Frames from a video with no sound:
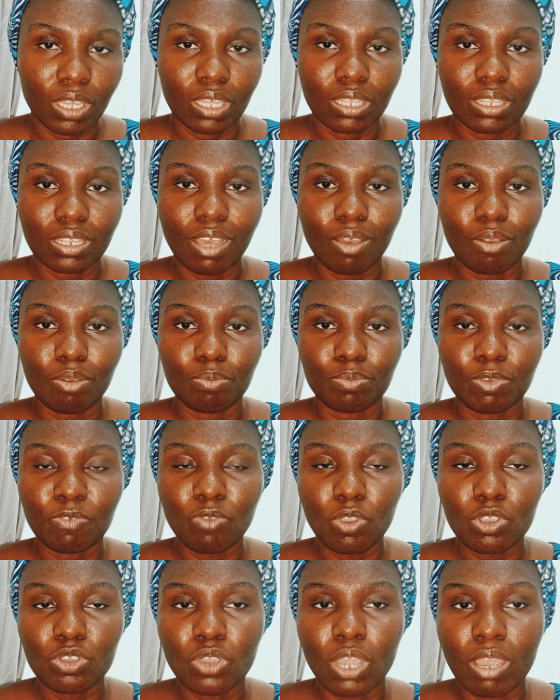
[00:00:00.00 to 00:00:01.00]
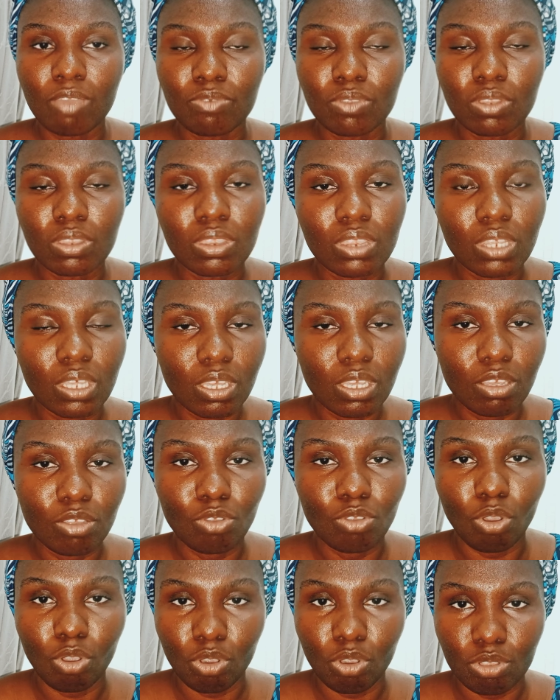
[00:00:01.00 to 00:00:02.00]
Now, before you're even thinking
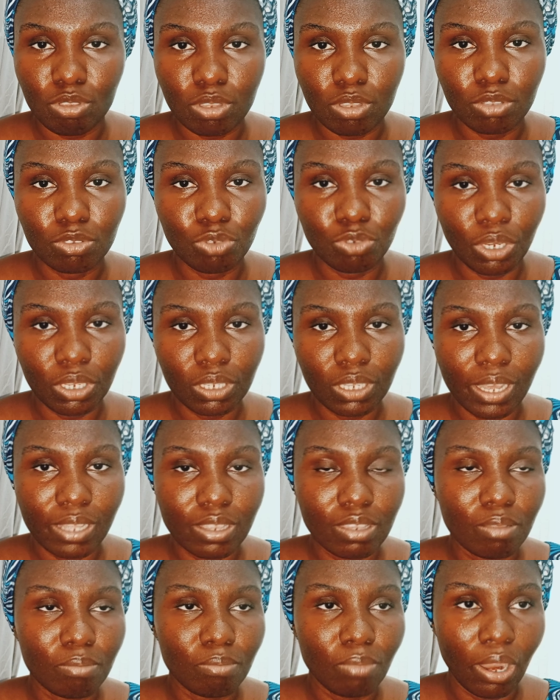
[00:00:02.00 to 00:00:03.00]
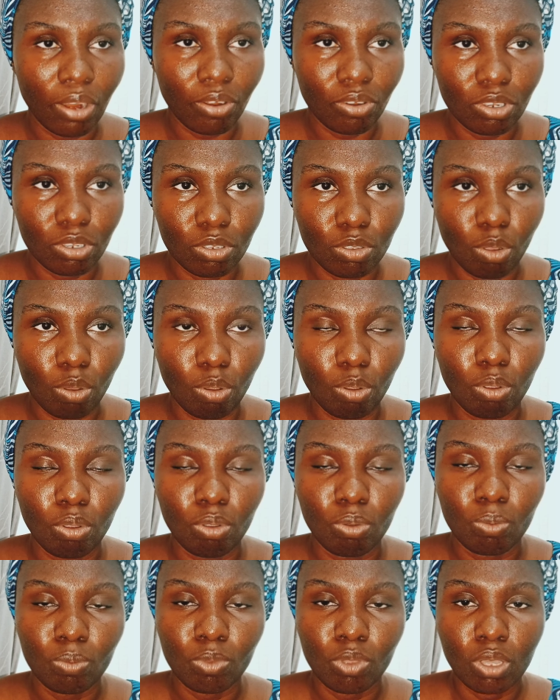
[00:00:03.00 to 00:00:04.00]
or considering getting married or
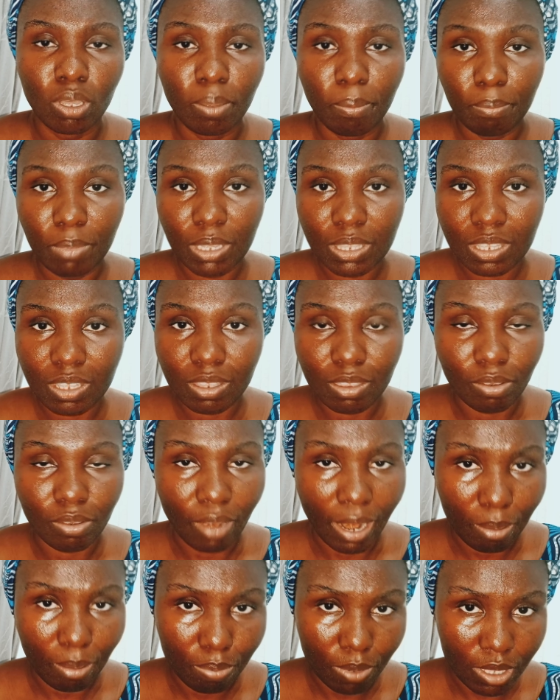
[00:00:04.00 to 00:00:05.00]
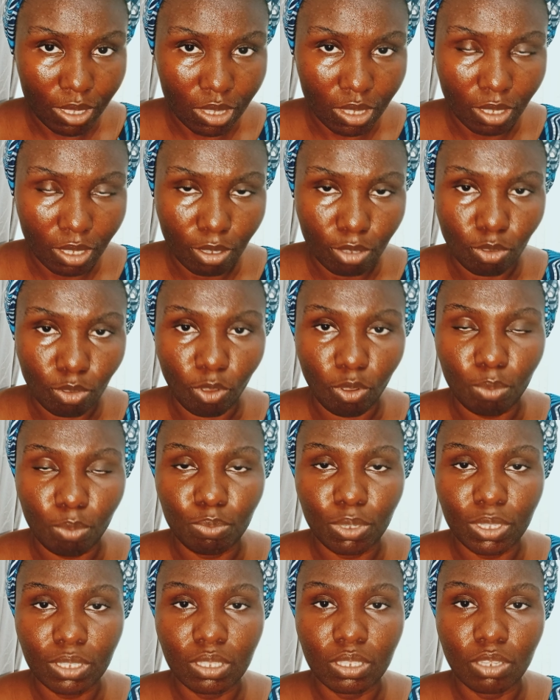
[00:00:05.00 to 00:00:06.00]
meeting the right person or
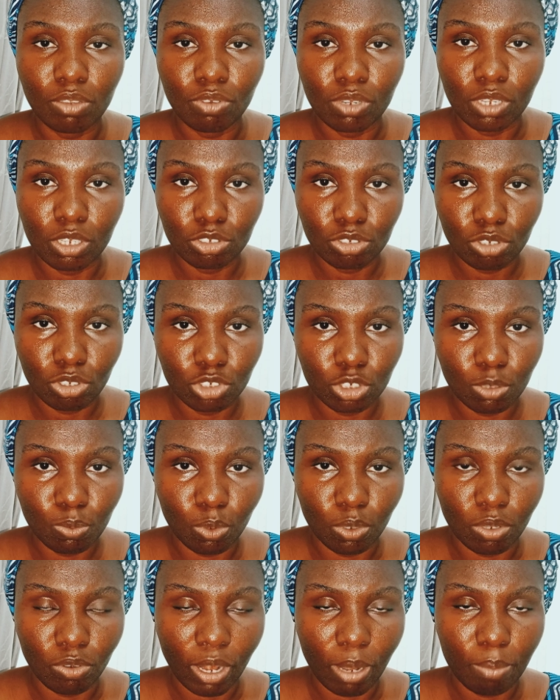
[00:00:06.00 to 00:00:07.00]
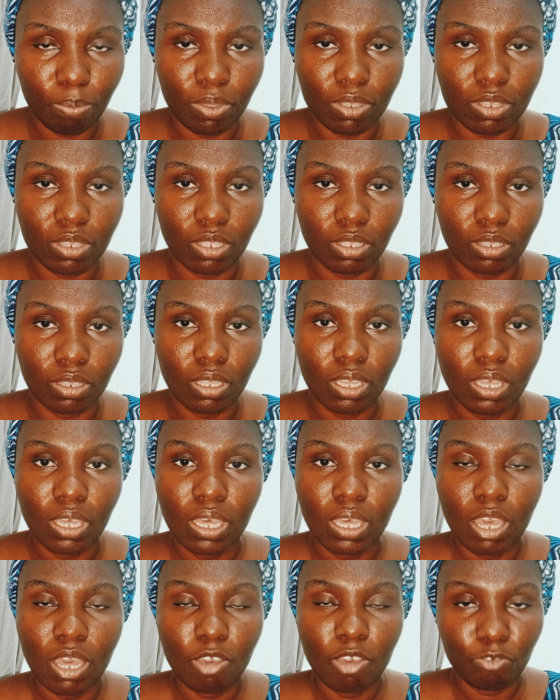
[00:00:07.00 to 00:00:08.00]
being in a relationship with the right person,
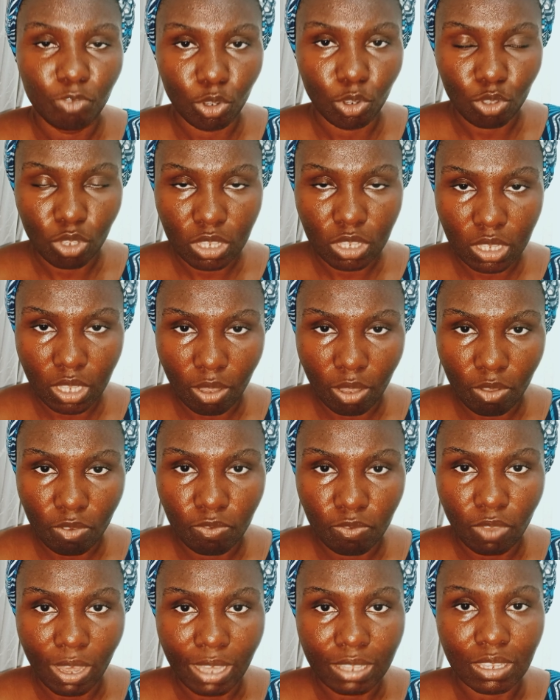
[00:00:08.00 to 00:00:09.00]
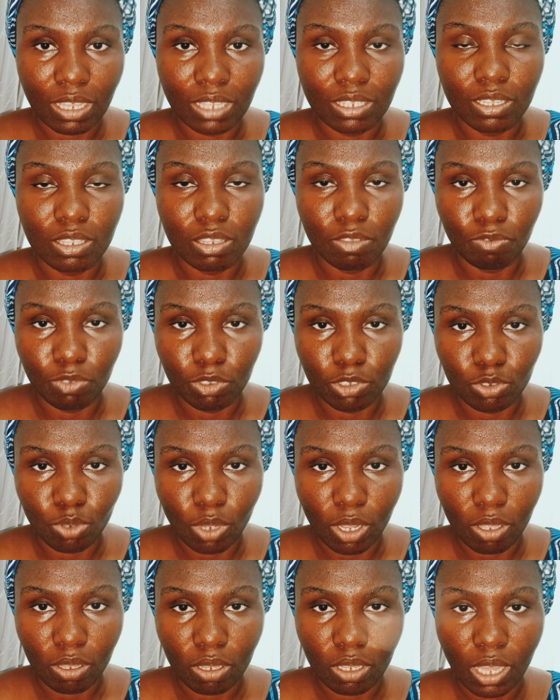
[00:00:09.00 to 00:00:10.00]
for yourself as an
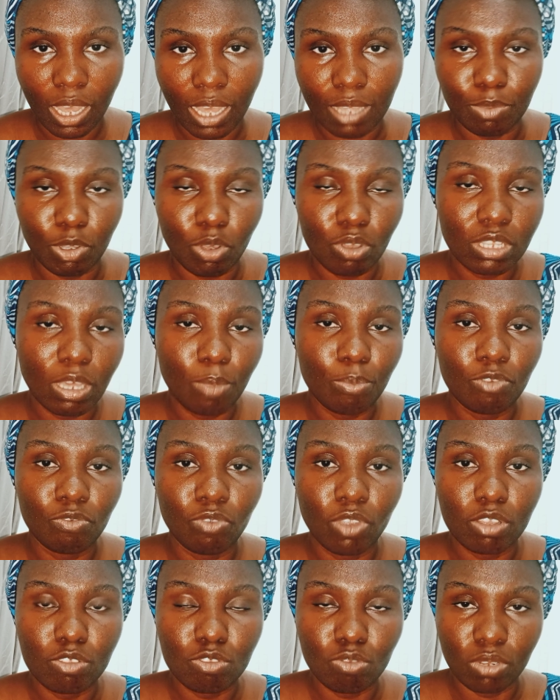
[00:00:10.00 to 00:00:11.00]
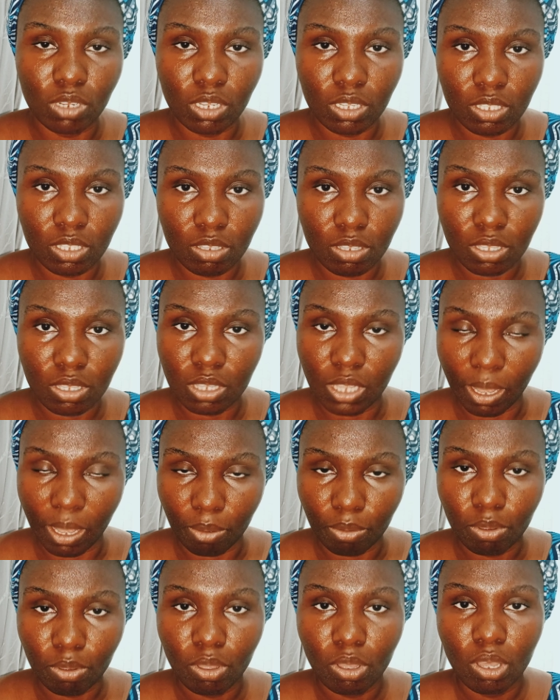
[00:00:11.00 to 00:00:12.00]
individual, and because I'm referring to ladies
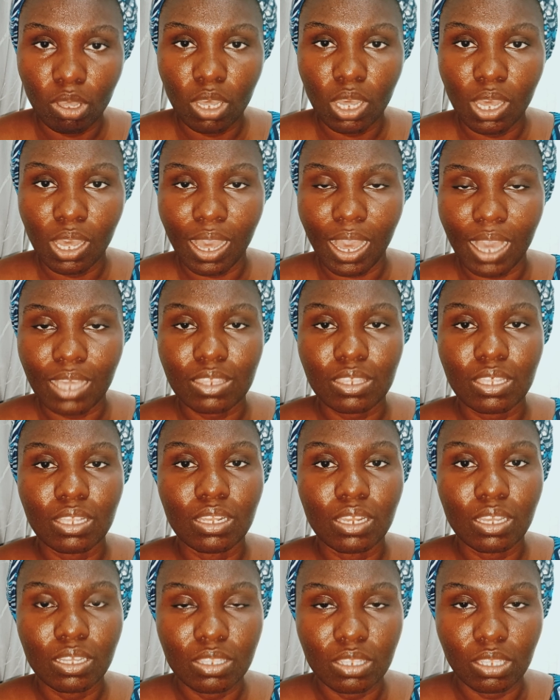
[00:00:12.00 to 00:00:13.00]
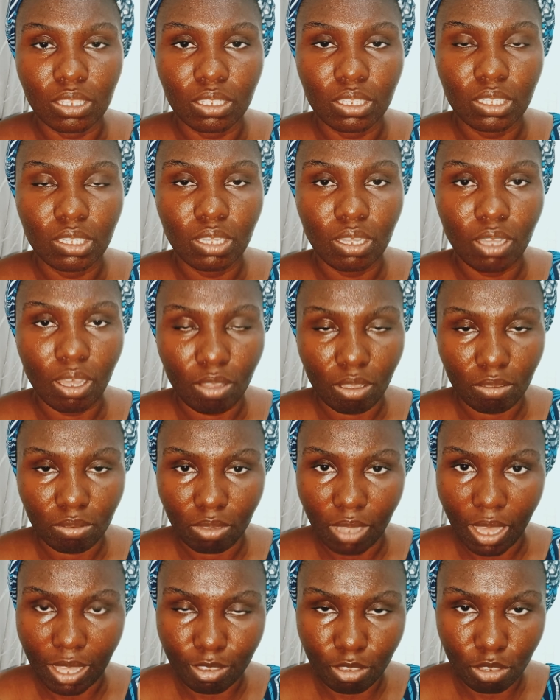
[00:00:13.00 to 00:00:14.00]
now, as a lady,
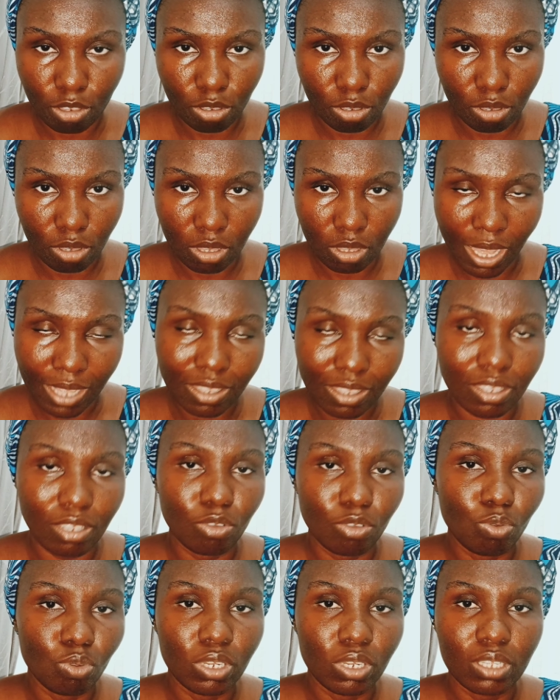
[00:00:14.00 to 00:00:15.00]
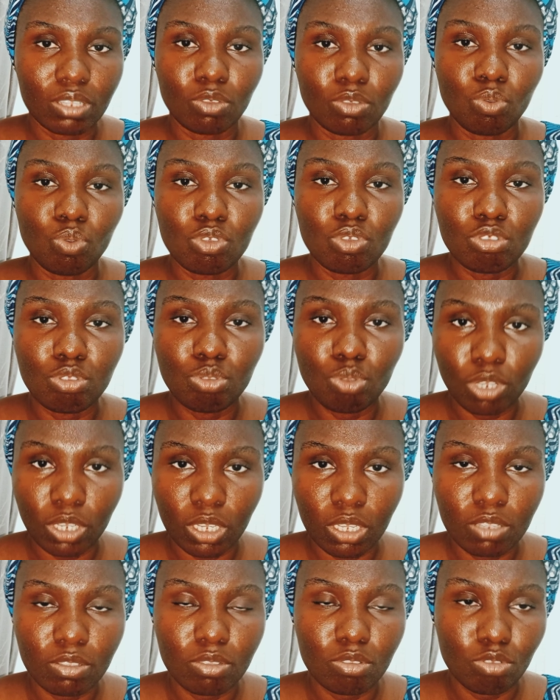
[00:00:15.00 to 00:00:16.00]
as that single lady who is
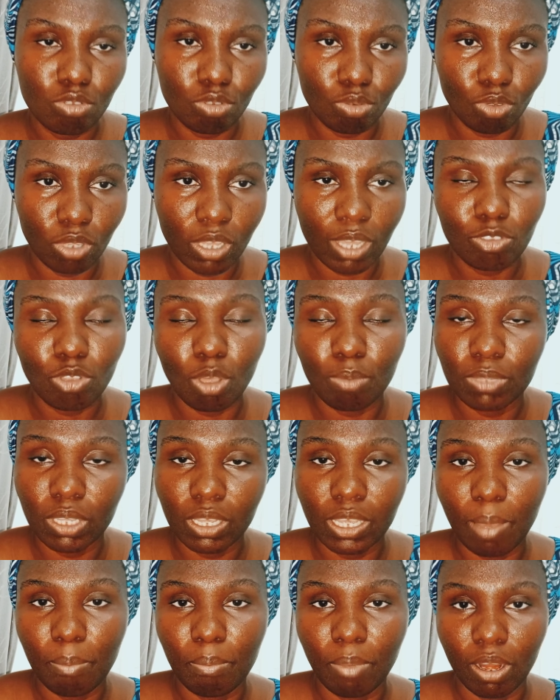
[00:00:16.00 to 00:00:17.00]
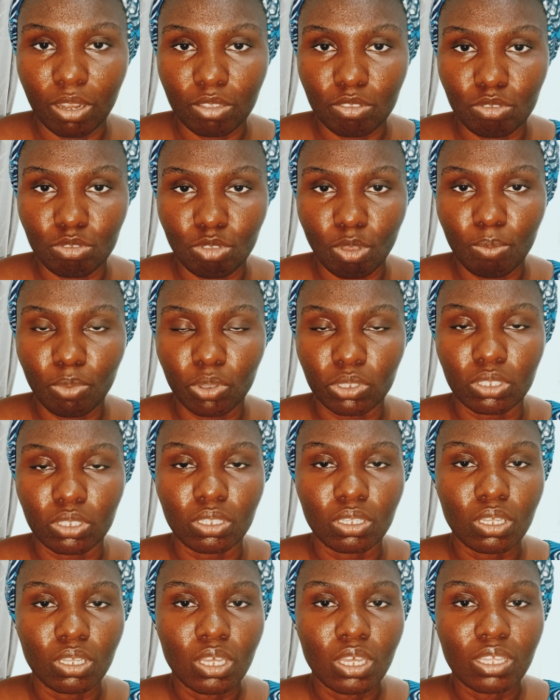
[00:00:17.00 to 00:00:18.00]
looking to someday get married to somebody,
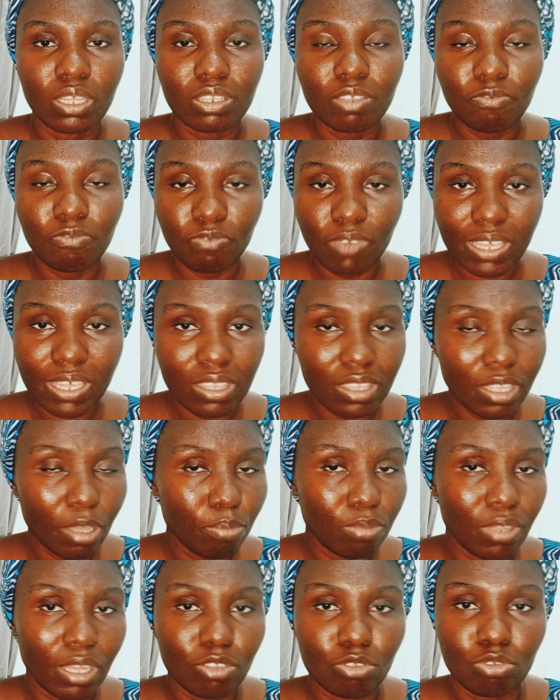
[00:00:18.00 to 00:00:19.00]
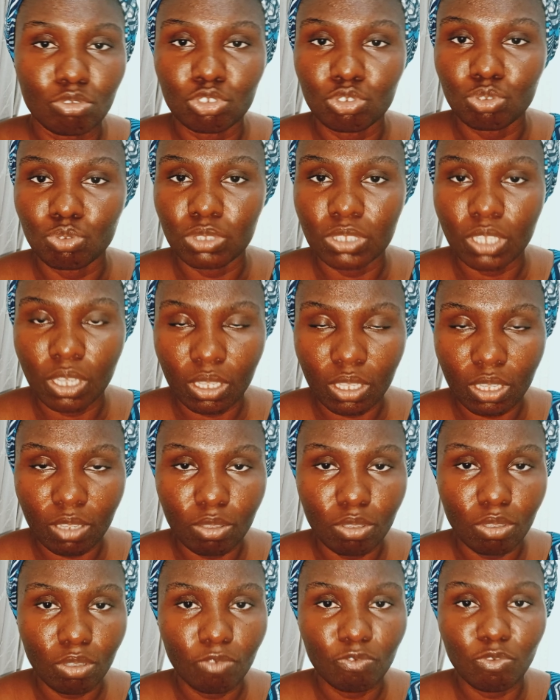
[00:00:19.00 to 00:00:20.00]
the first step that you should take
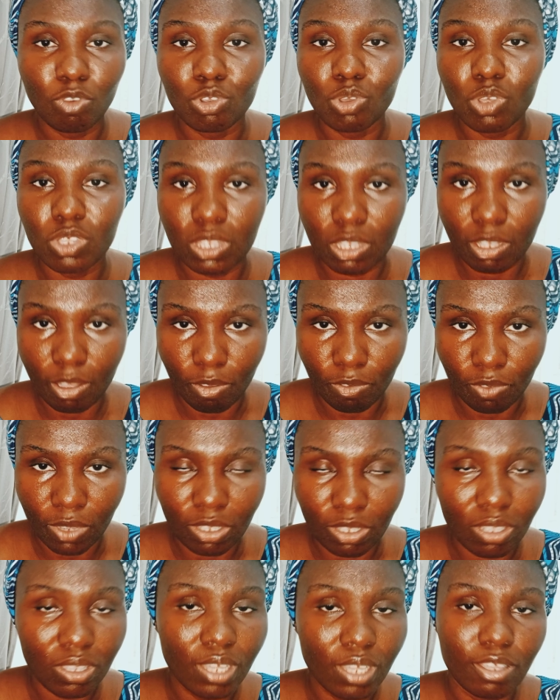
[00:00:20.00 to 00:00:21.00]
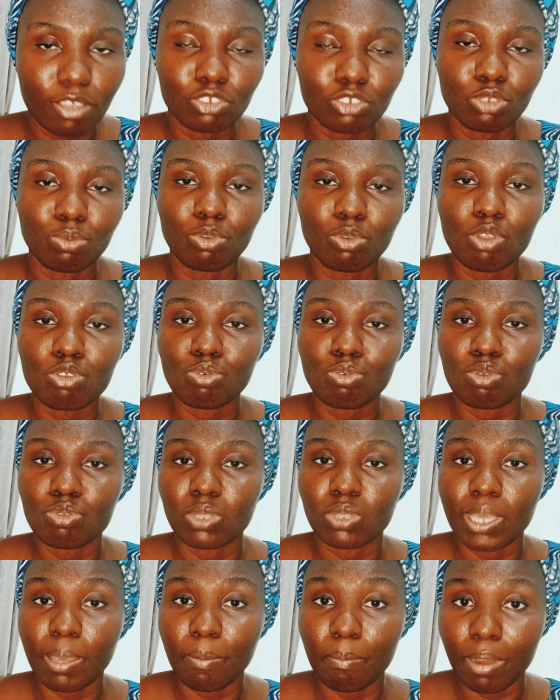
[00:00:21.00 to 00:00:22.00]
for yourself, and not necessarily because you want to
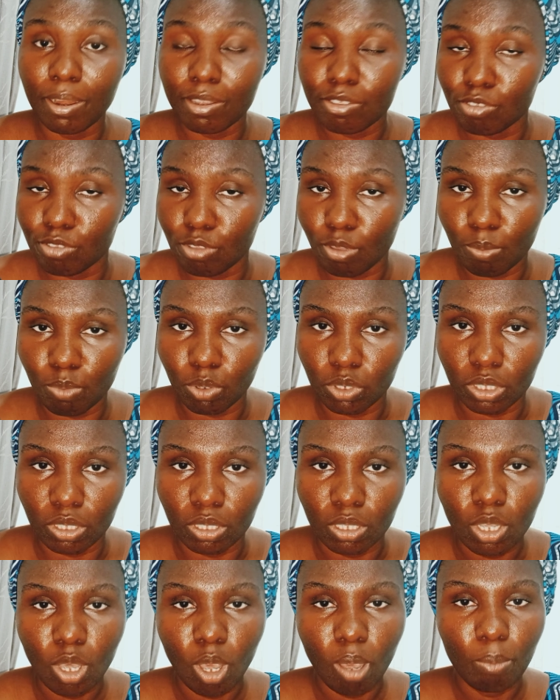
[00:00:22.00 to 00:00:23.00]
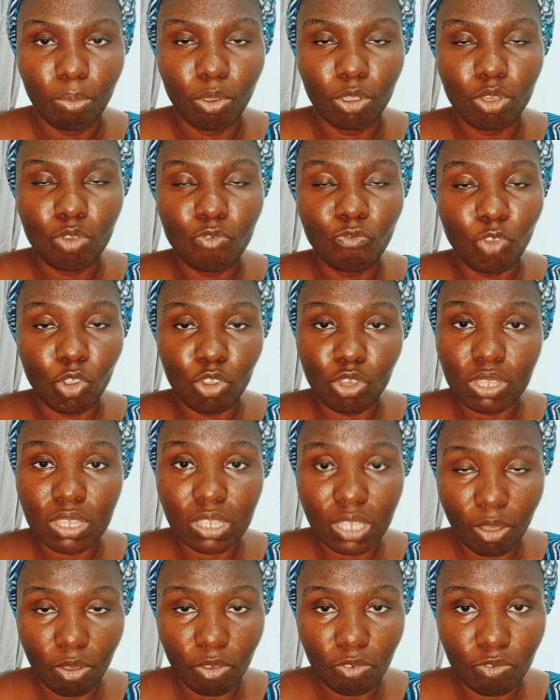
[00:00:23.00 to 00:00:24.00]
get married to somebody, but for
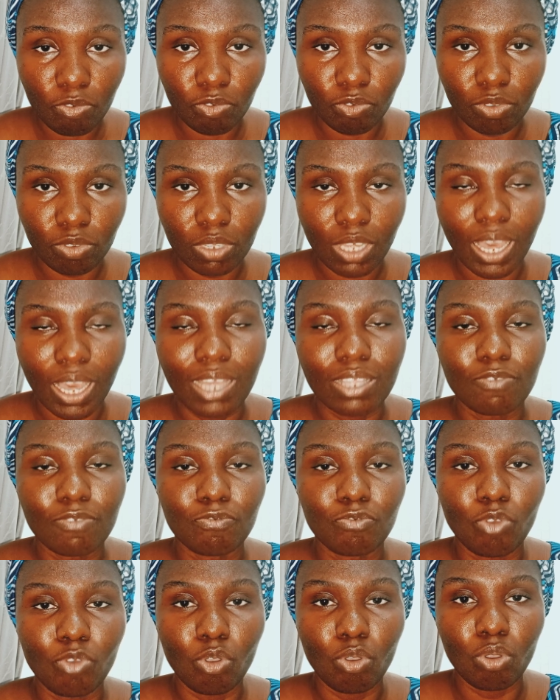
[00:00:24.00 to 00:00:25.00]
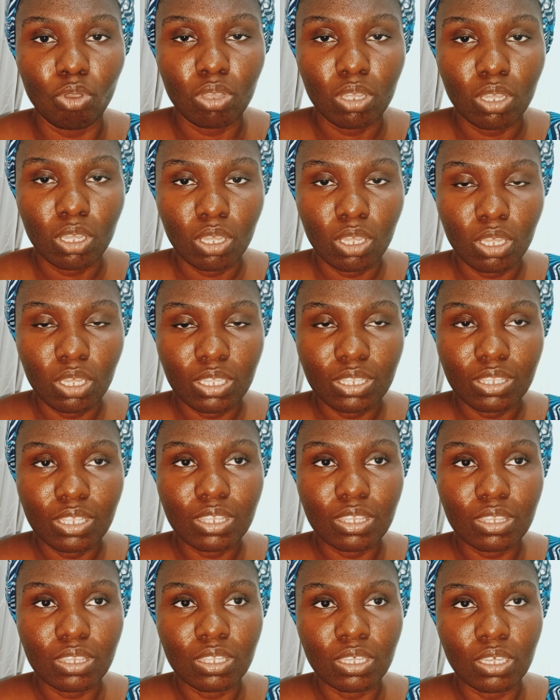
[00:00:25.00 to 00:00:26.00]
yourself and for
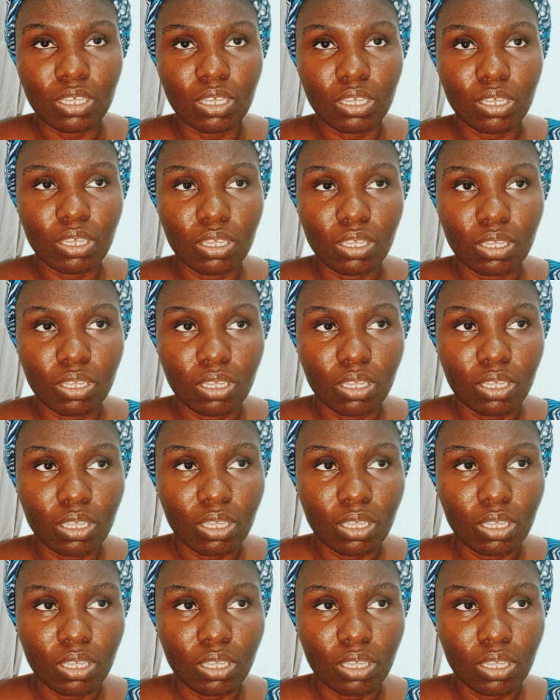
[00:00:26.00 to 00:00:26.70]
the